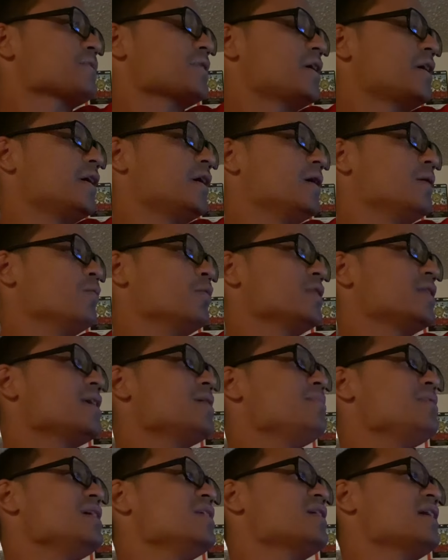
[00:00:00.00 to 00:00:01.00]
with
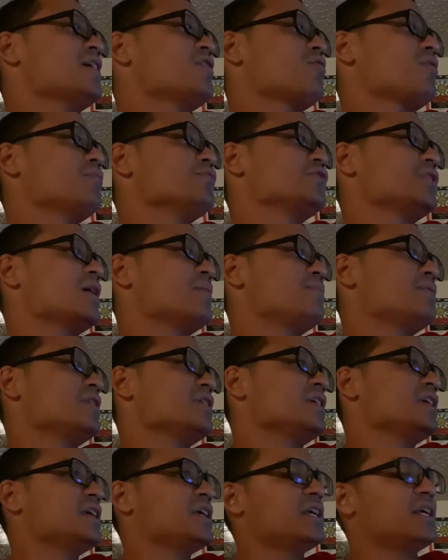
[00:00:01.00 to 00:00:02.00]
him being the interim
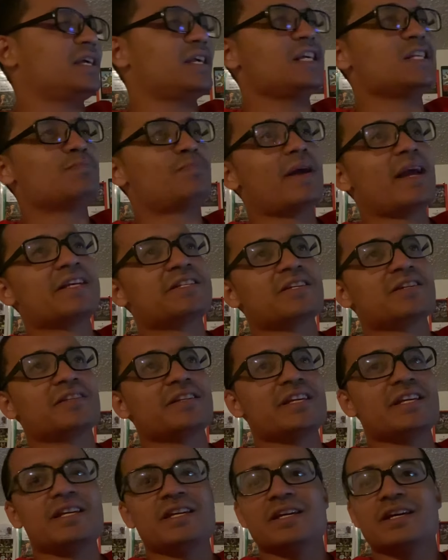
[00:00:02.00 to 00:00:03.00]
champion, he's
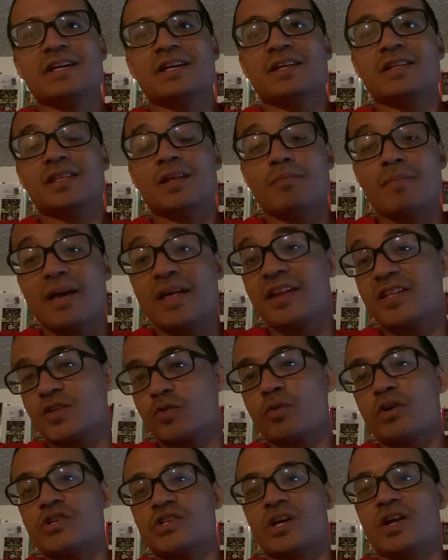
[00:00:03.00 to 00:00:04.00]
basically the
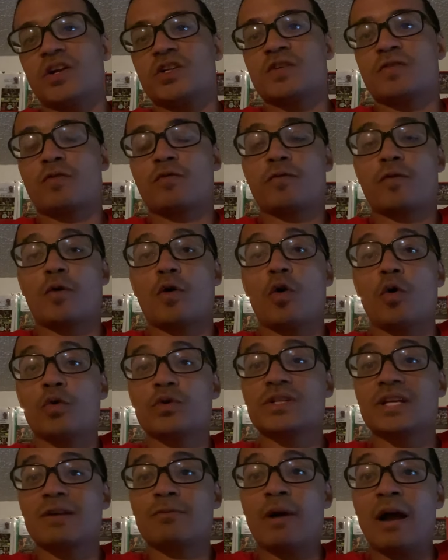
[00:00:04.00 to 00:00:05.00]
mandatory challenge for
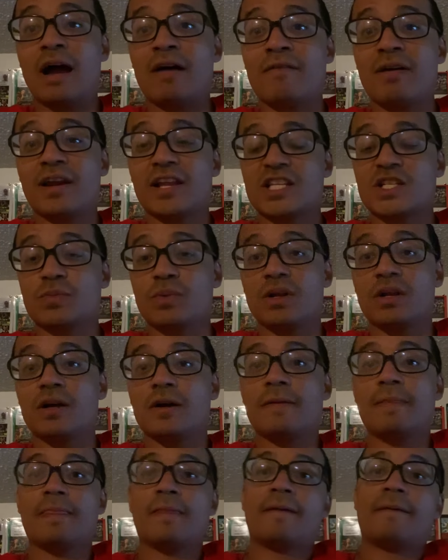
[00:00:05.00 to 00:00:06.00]
Jose Rayo
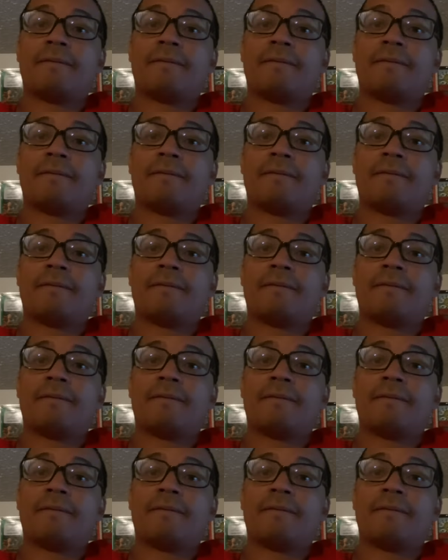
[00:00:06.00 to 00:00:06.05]
Valenzuela.